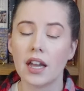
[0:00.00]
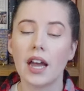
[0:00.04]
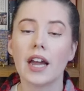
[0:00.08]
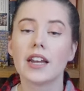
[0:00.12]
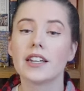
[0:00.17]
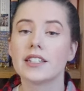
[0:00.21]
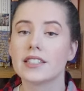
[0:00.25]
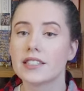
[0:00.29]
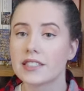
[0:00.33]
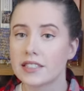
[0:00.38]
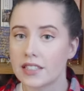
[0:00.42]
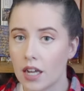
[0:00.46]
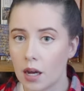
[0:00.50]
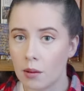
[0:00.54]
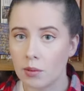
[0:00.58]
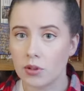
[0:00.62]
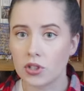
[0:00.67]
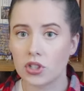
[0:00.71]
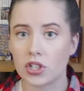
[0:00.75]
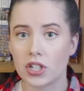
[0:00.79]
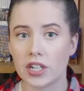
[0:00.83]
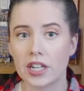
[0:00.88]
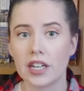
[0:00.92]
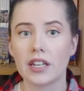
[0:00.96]
and
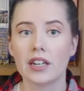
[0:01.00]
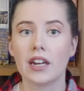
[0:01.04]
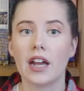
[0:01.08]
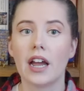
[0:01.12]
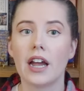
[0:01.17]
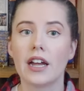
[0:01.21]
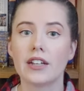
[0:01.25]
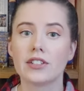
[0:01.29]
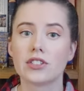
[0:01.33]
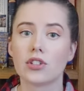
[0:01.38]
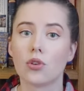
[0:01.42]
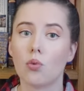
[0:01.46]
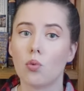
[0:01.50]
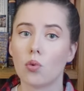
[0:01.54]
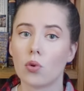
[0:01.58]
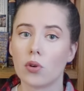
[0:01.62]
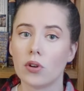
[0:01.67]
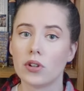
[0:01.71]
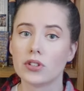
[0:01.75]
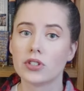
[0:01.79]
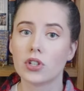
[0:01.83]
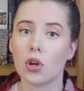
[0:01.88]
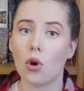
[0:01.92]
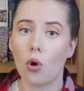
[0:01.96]
establishing it as the
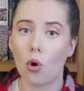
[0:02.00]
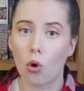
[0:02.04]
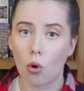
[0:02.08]
world's